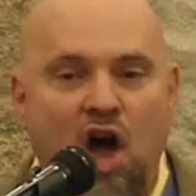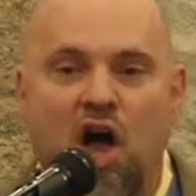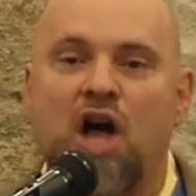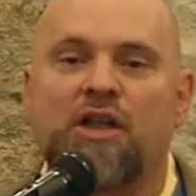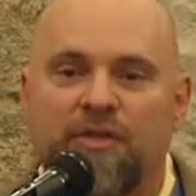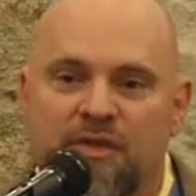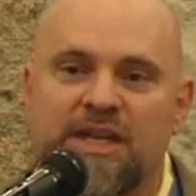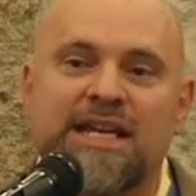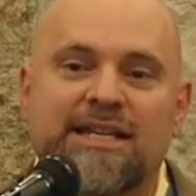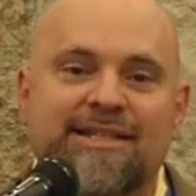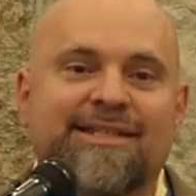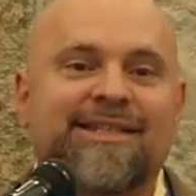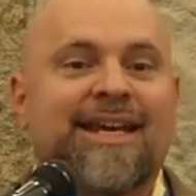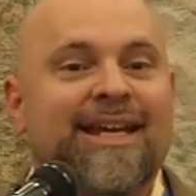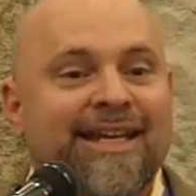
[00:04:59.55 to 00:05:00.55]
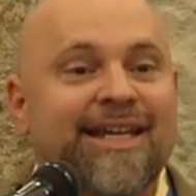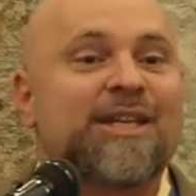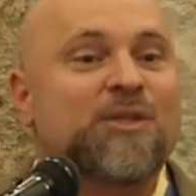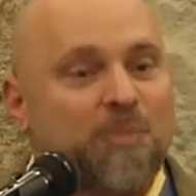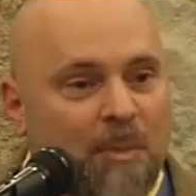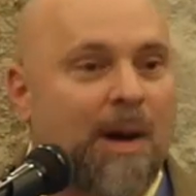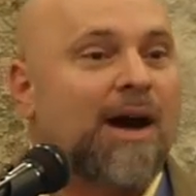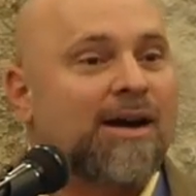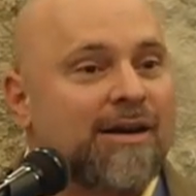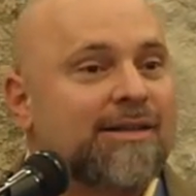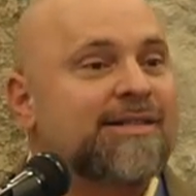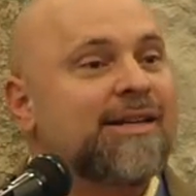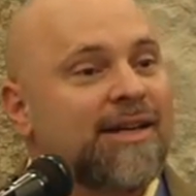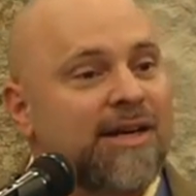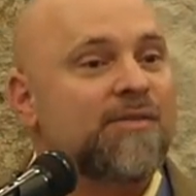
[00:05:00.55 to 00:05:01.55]
all this is
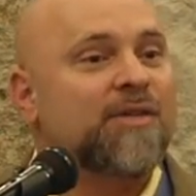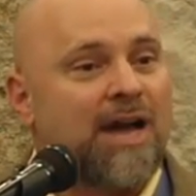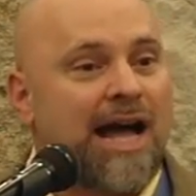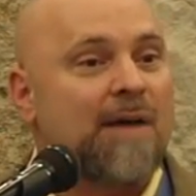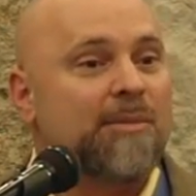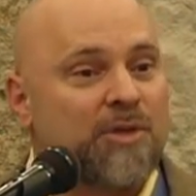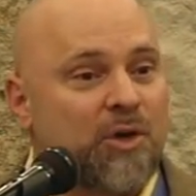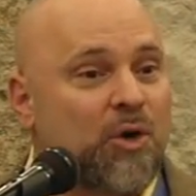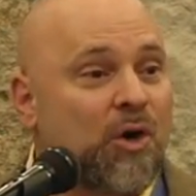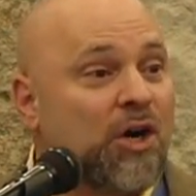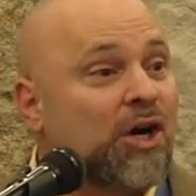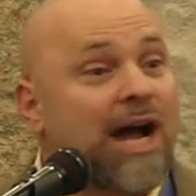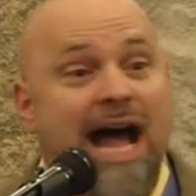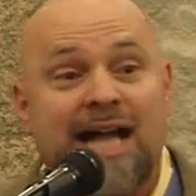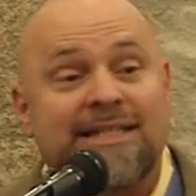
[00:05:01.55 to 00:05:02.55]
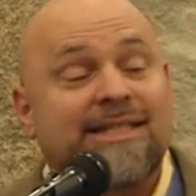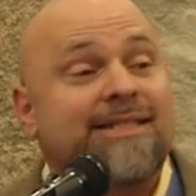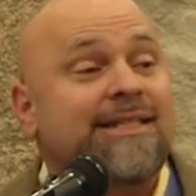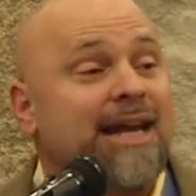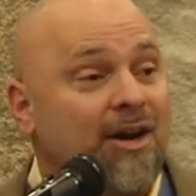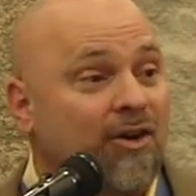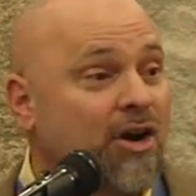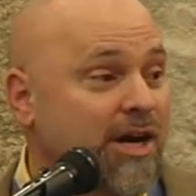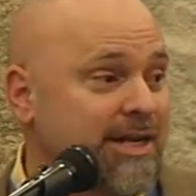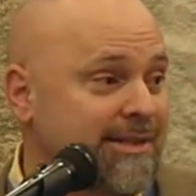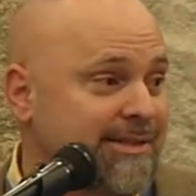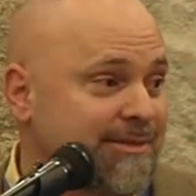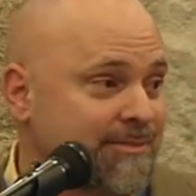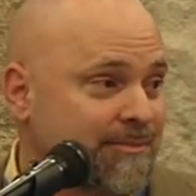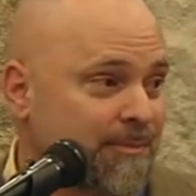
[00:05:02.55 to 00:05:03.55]
part of Common Core on steroids.